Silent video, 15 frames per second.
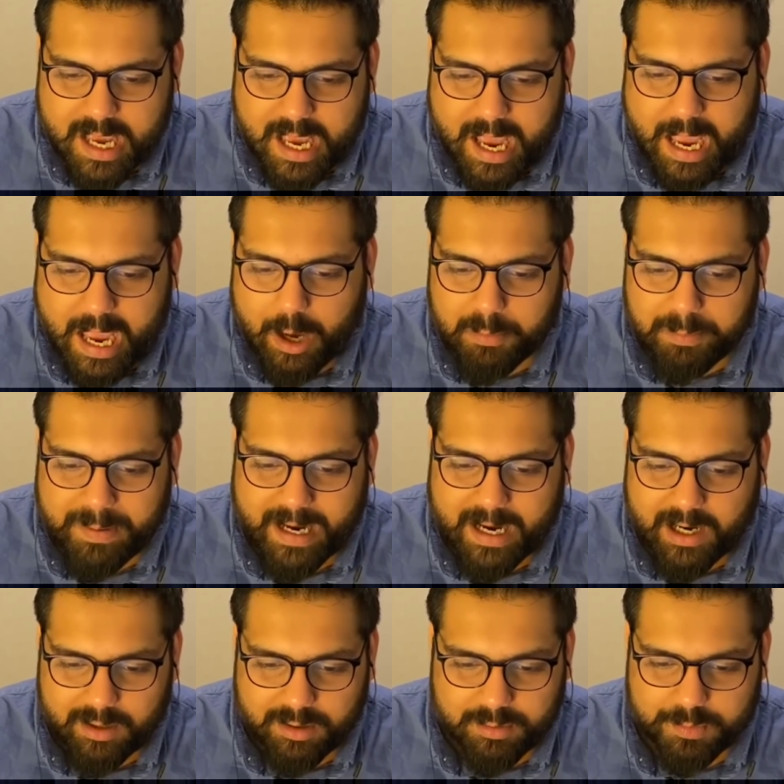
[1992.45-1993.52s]
how
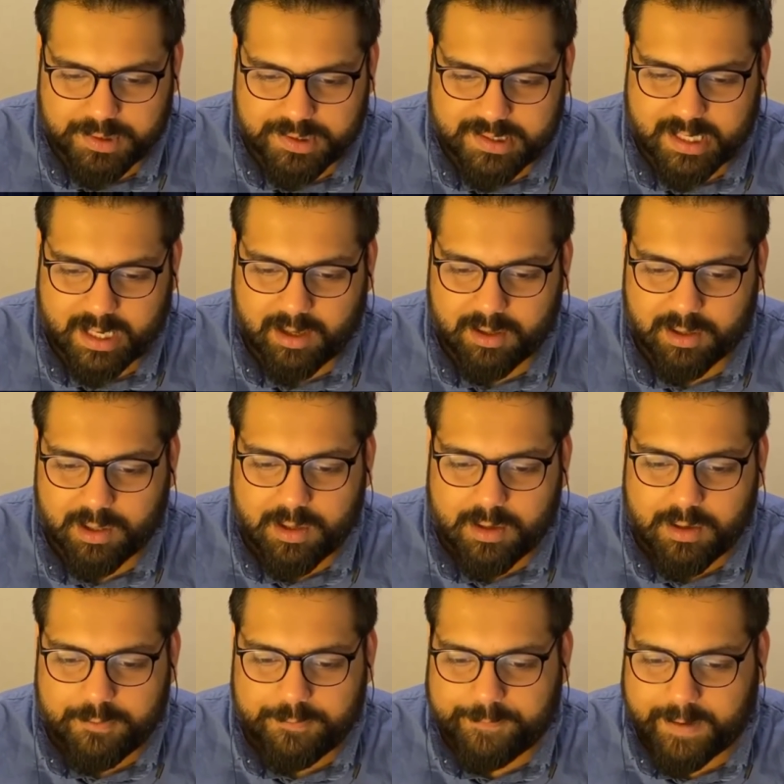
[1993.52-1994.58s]
about we sell
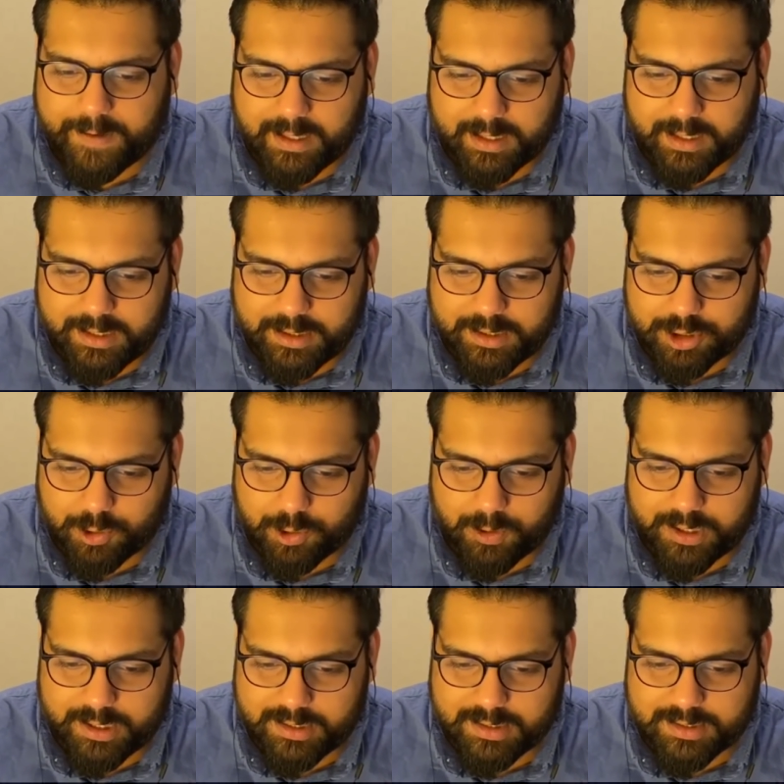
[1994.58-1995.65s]

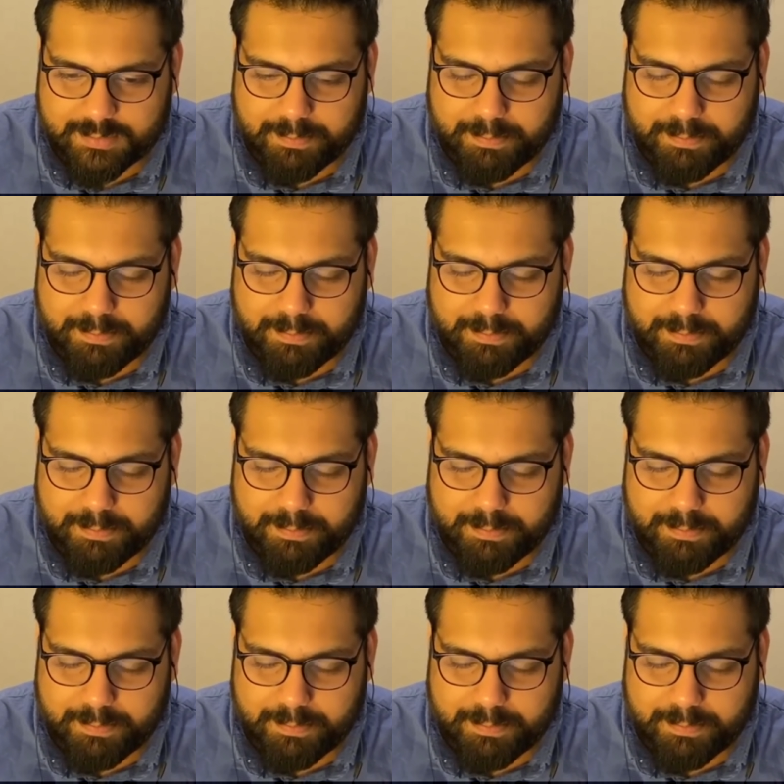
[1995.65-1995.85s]
Friendlyjordies